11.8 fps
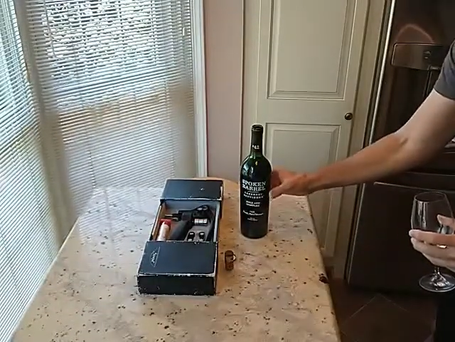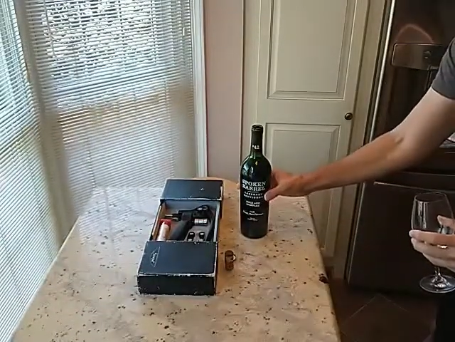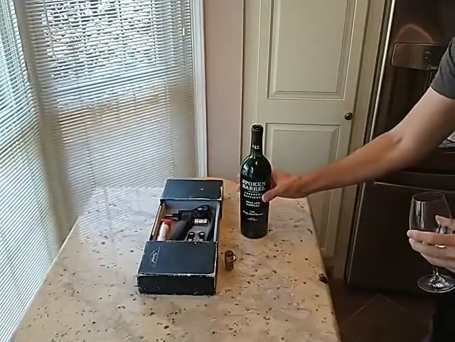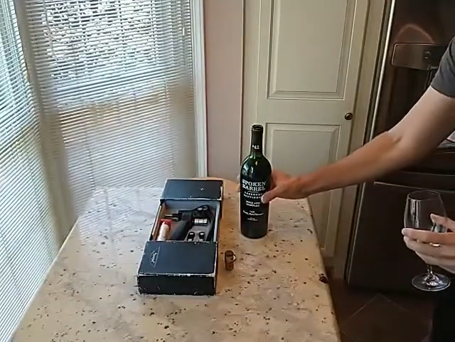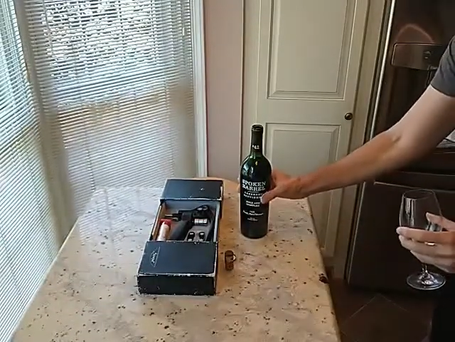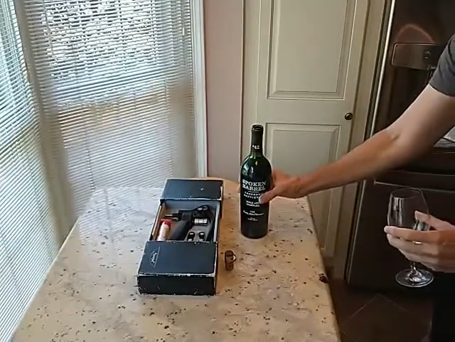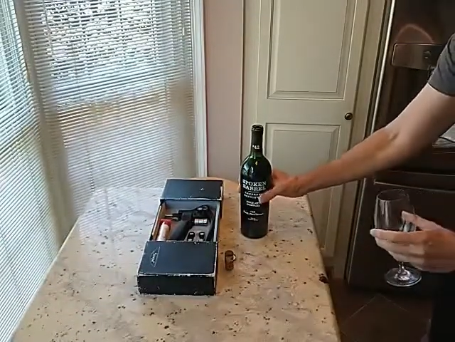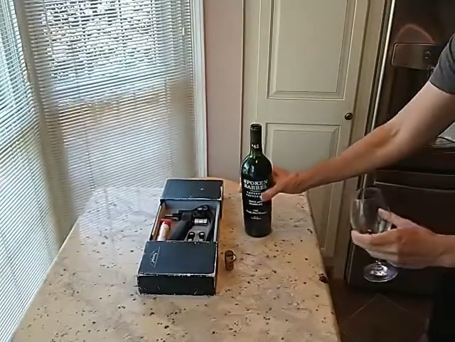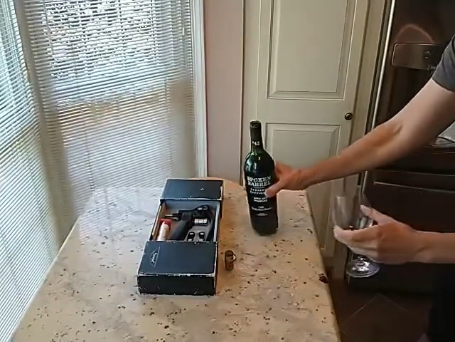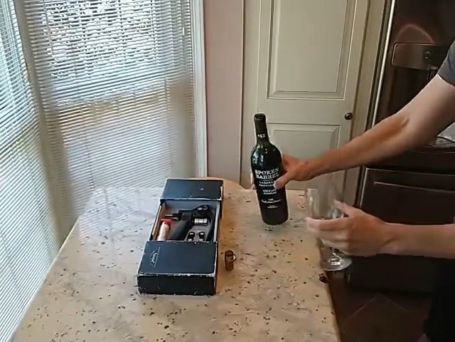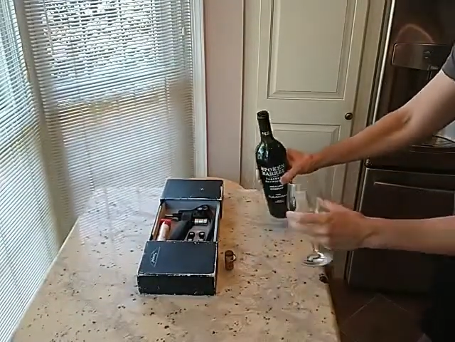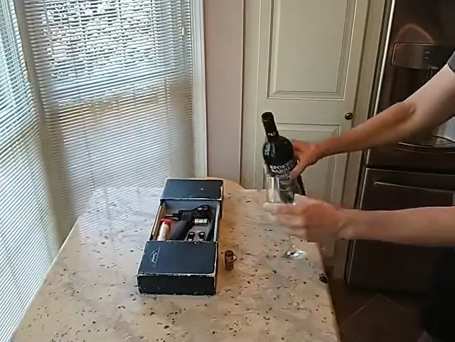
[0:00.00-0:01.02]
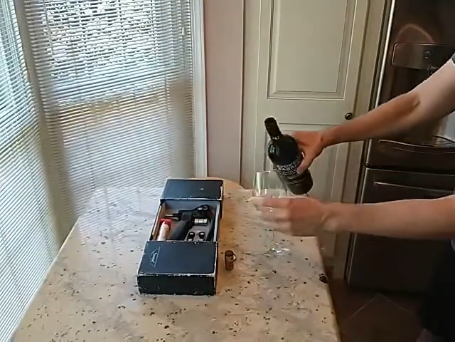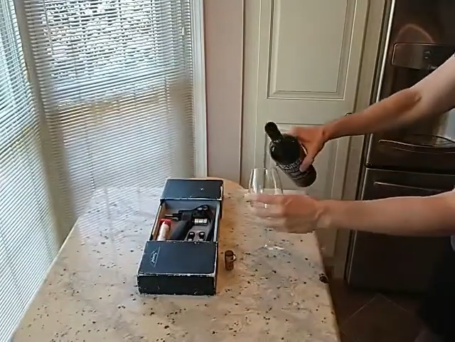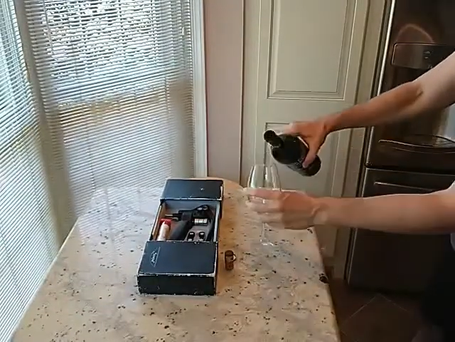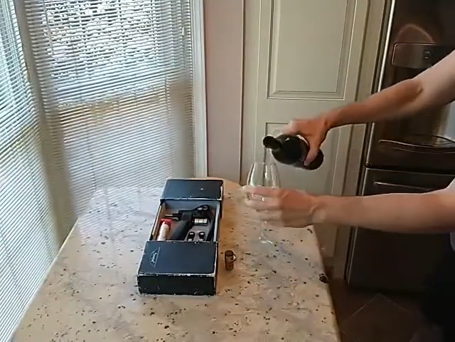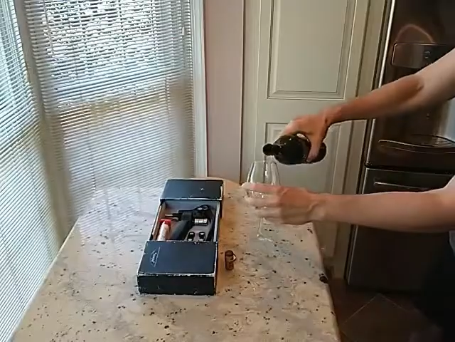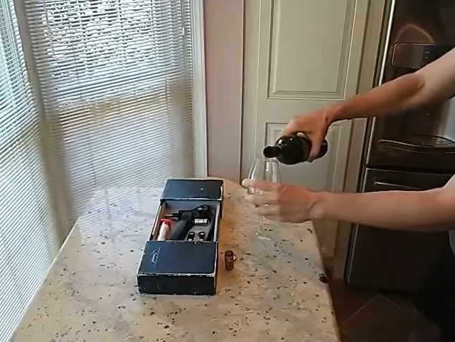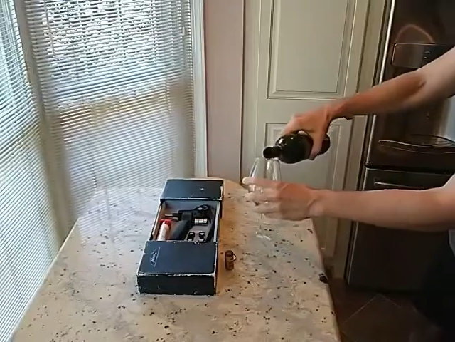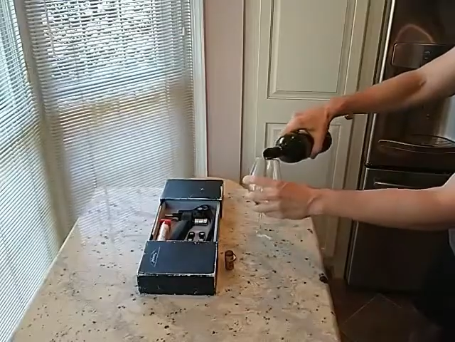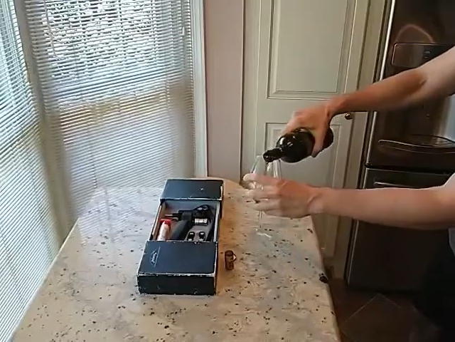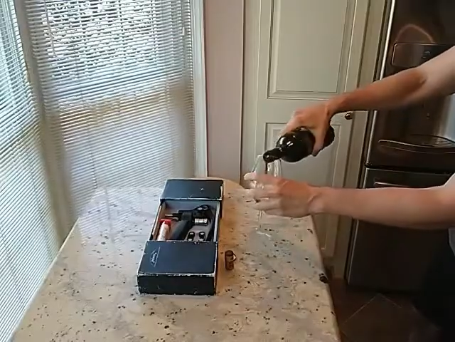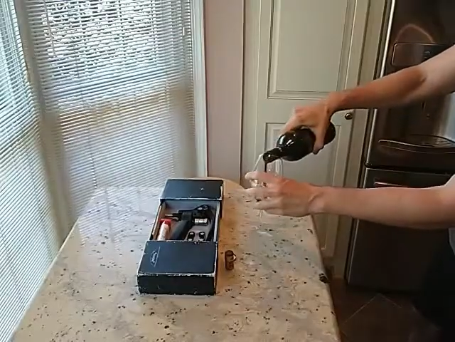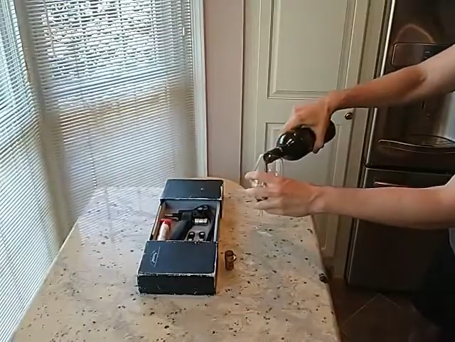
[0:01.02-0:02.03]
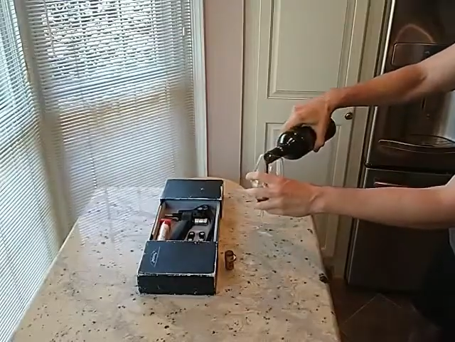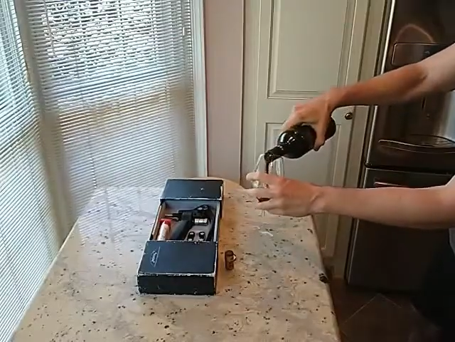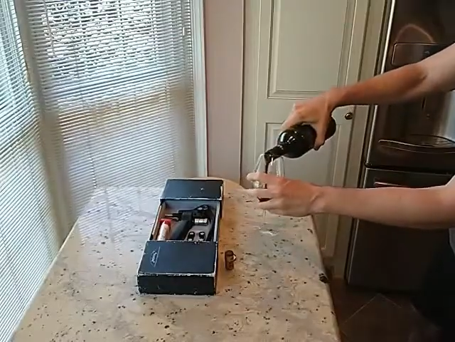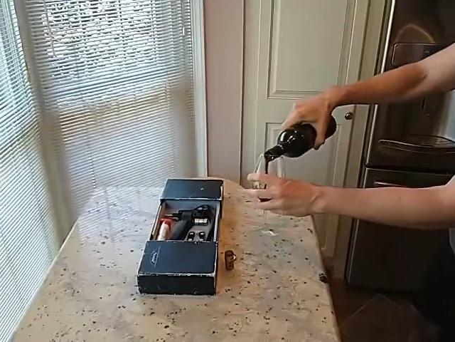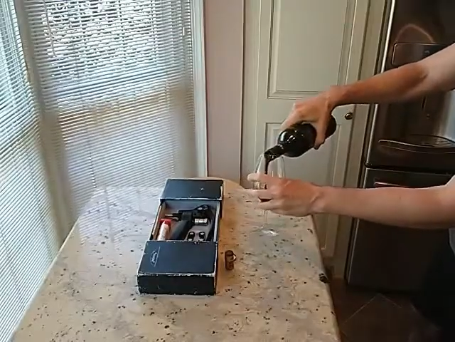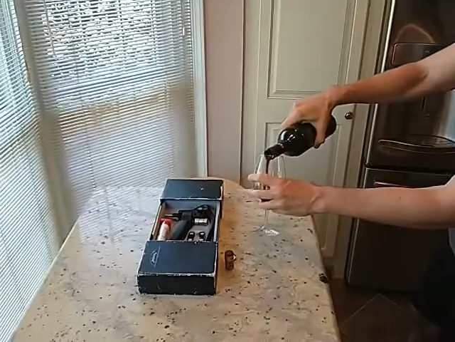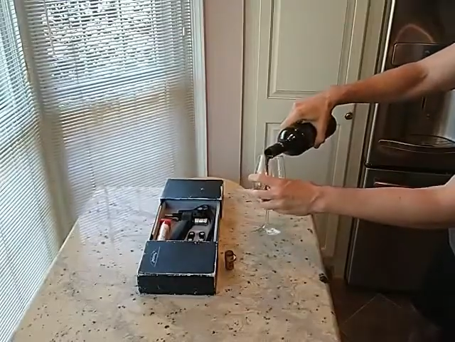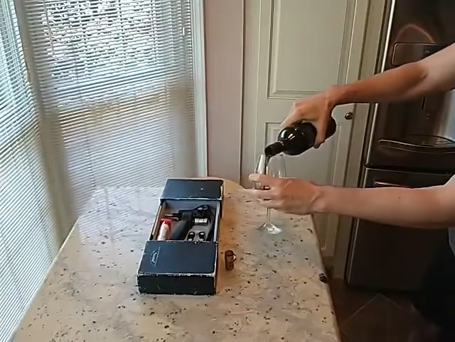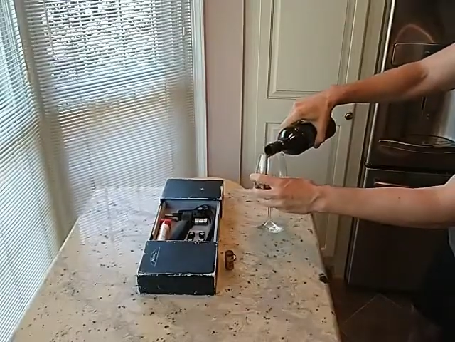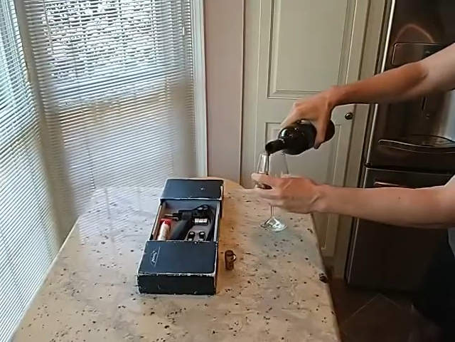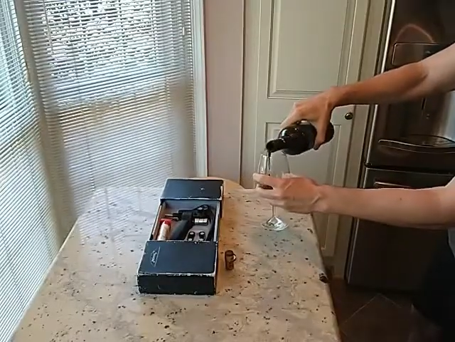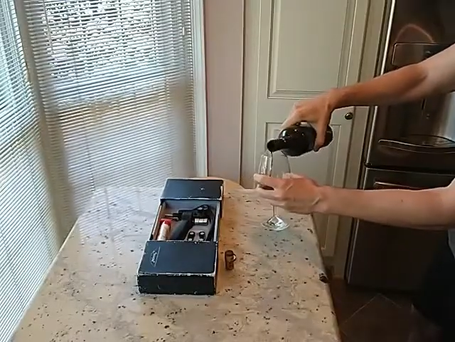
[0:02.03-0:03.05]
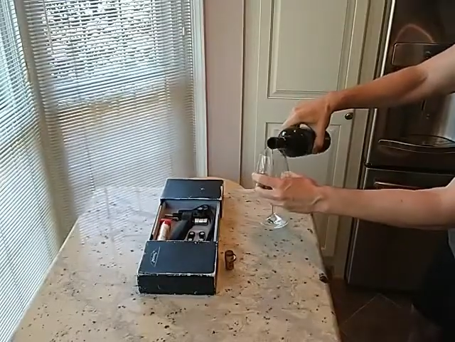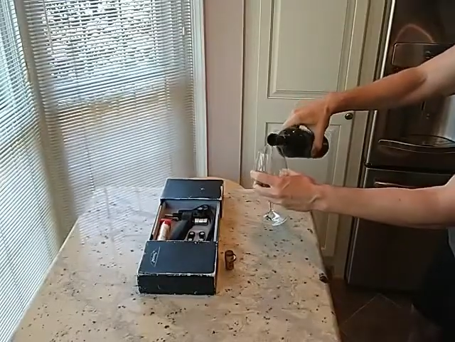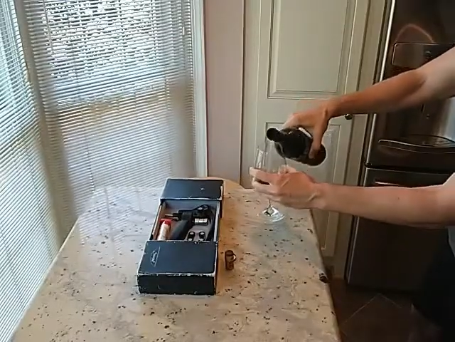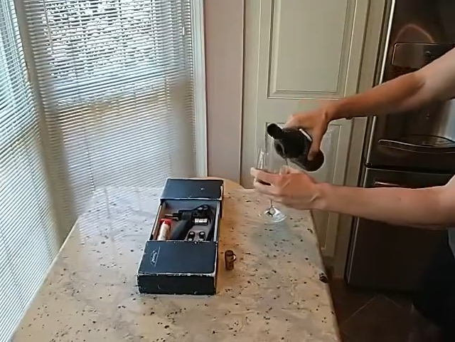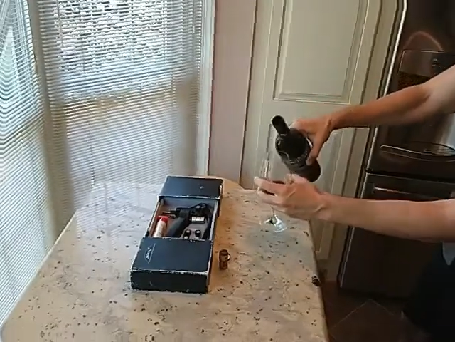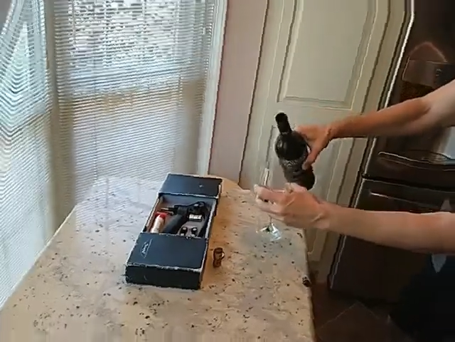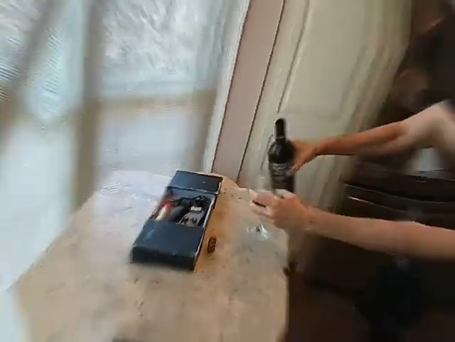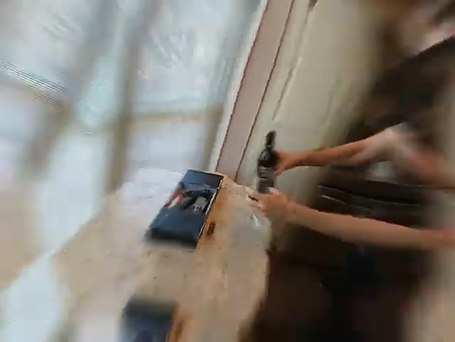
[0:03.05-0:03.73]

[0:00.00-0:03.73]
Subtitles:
(no speaker visible)